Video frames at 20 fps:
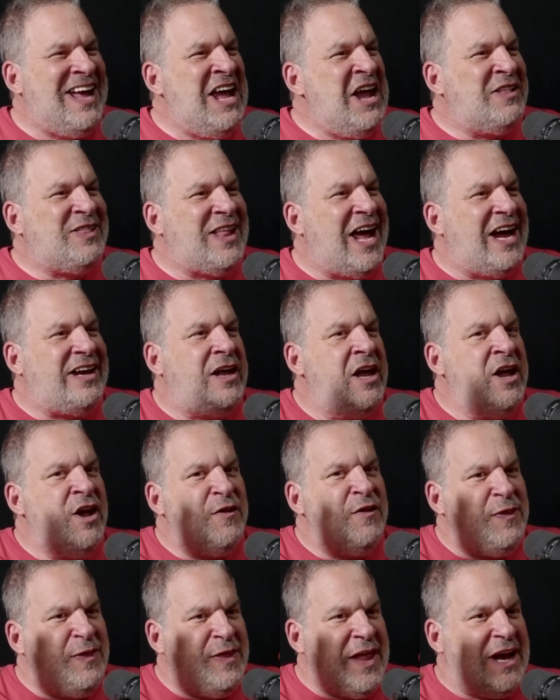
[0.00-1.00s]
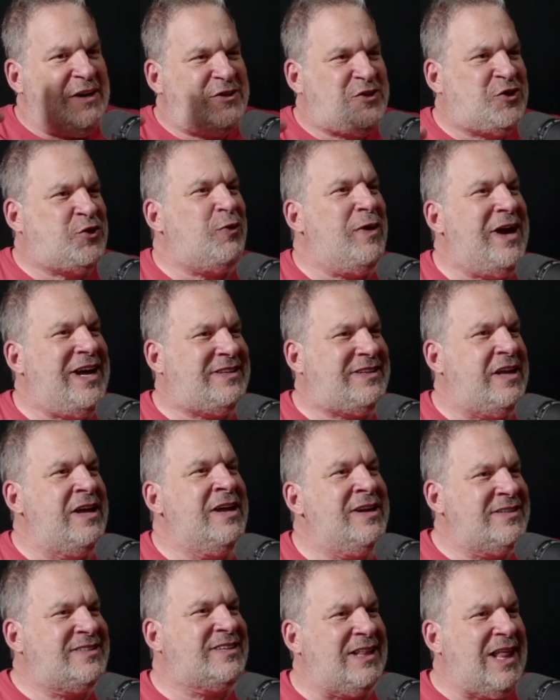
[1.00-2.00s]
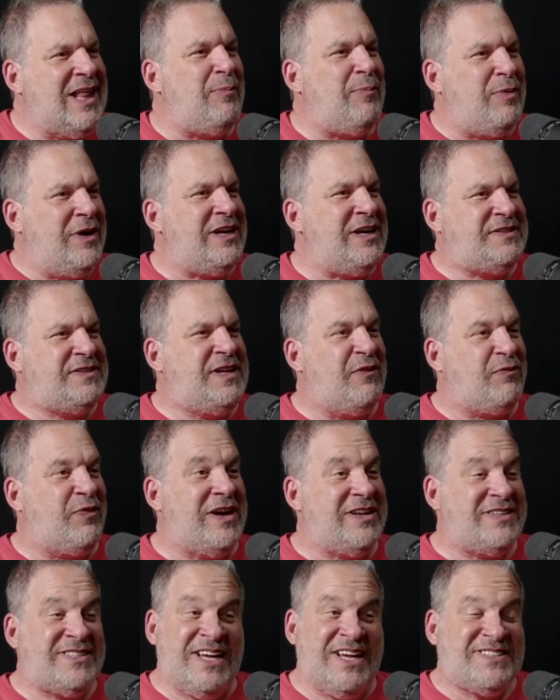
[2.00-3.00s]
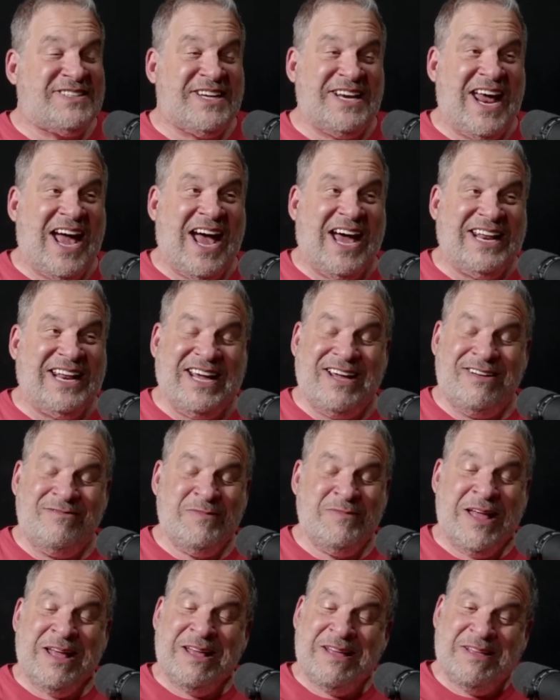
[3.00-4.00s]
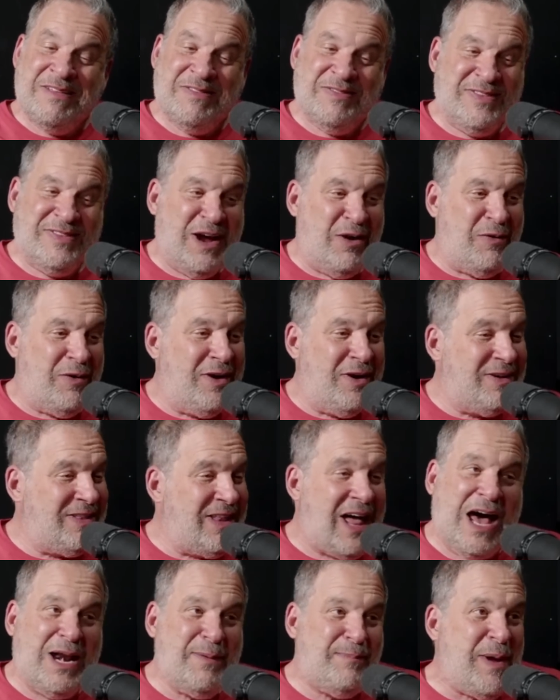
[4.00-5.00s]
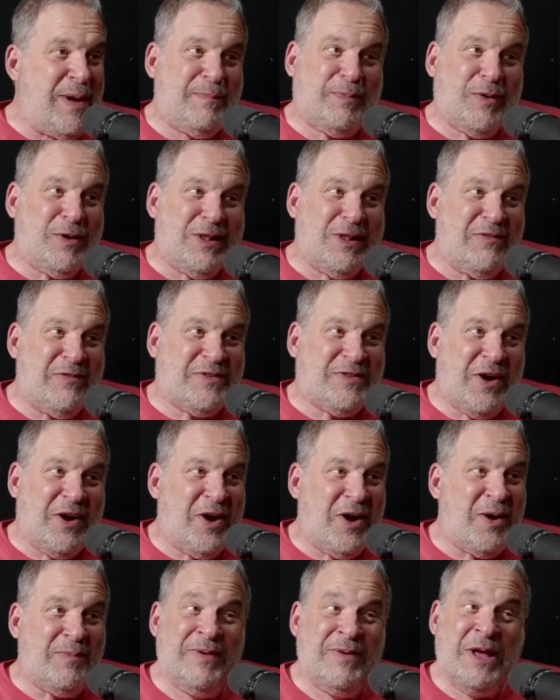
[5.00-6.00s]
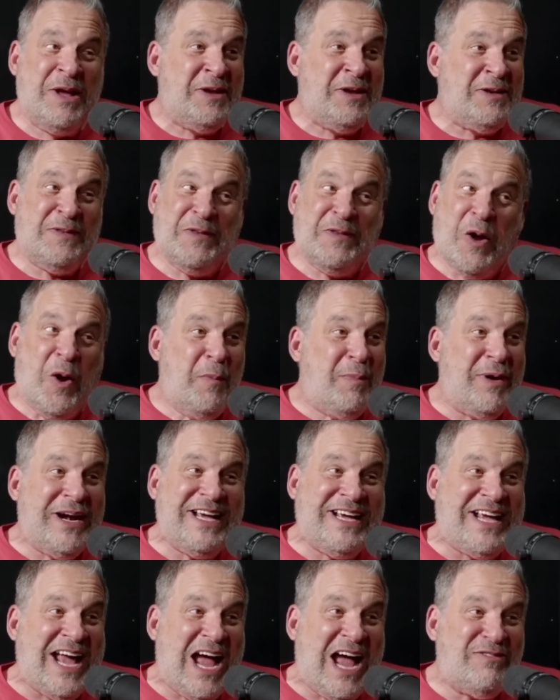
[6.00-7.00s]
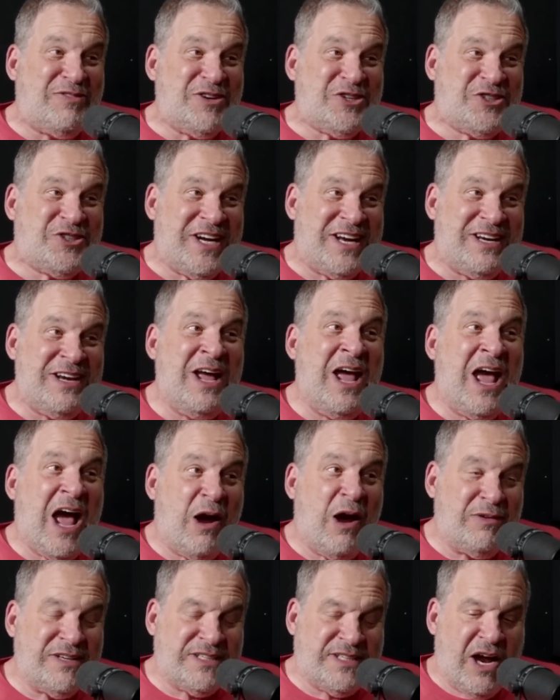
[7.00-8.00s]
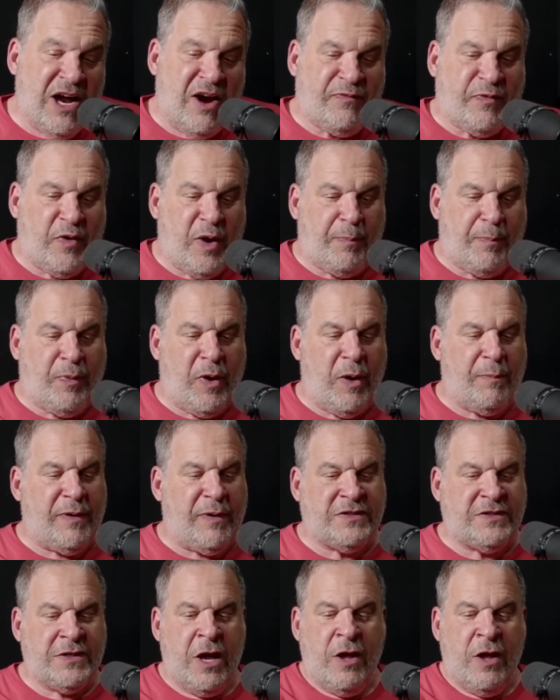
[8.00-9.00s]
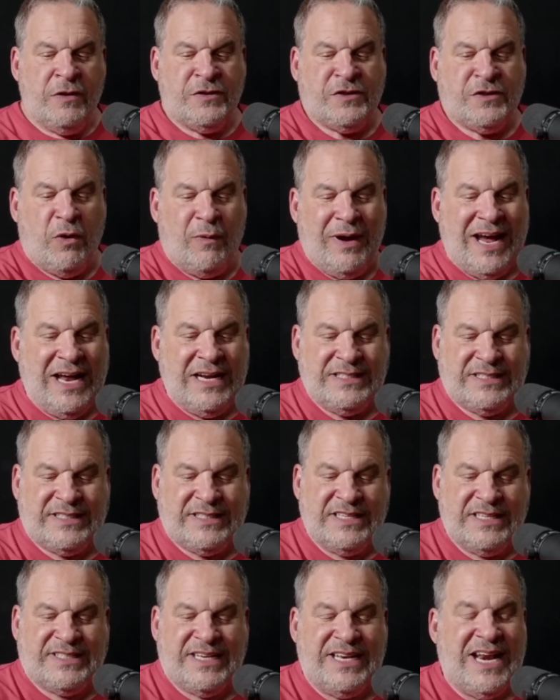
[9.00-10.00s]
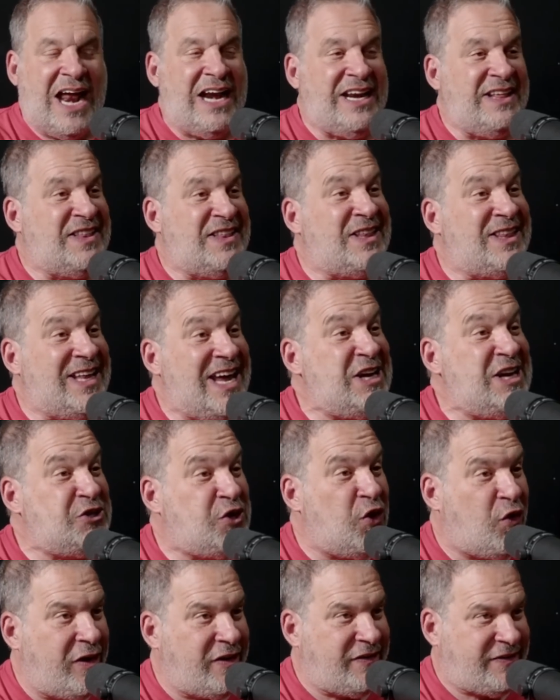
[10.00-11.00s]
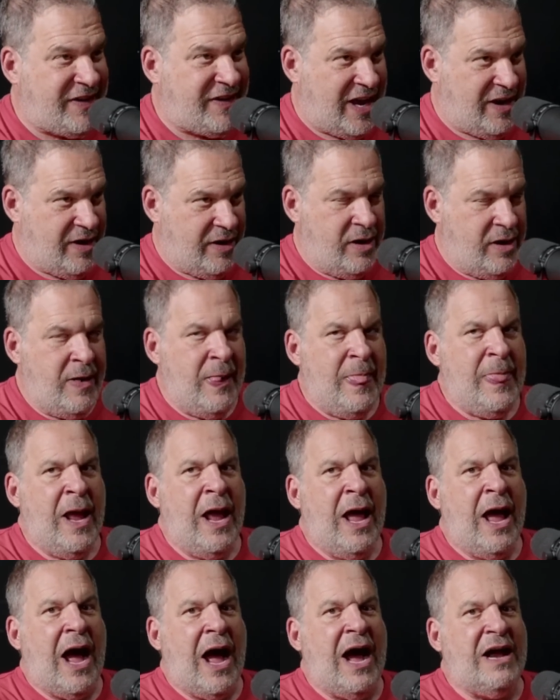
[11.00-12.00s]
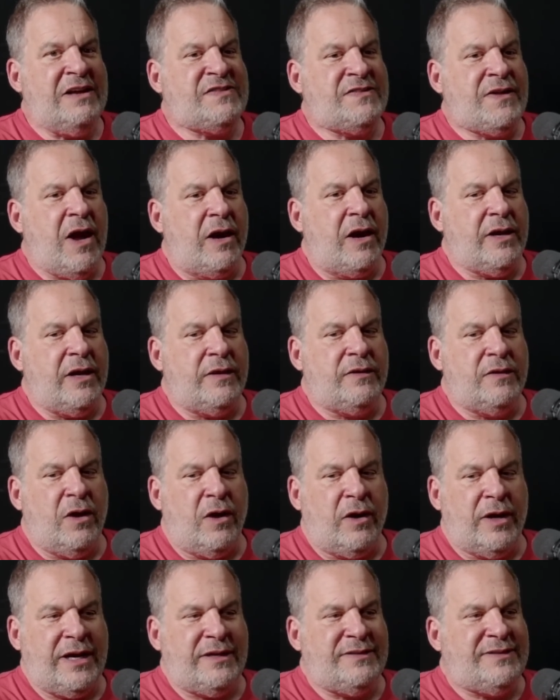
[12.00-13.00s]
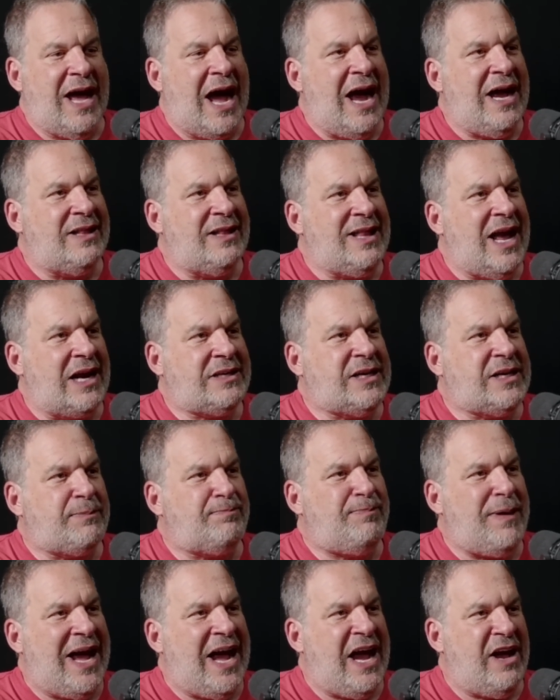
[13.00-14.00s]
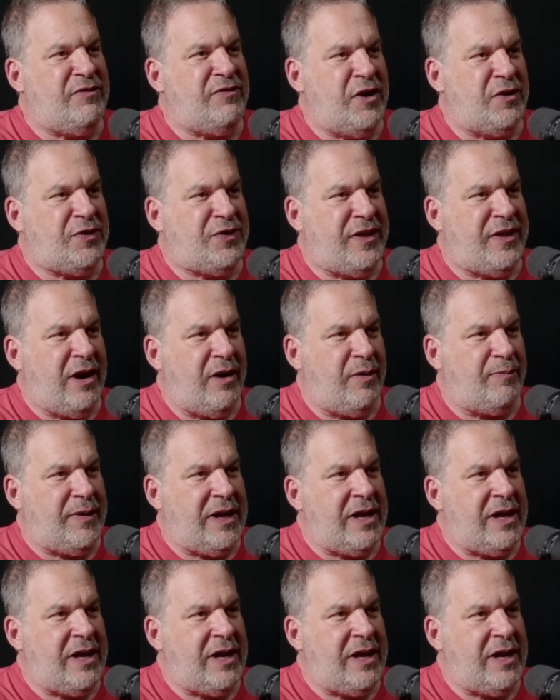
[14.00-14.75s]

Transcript: Like they treat celebrities different. Yeah. Cincinnati, there were a lot of people who loved Curb. Yeah. Nobody gave a shit. Yeah. I was there for a purpose. So in Cincinnati, the Lindor Center, I started learning dialectic behavior therapy.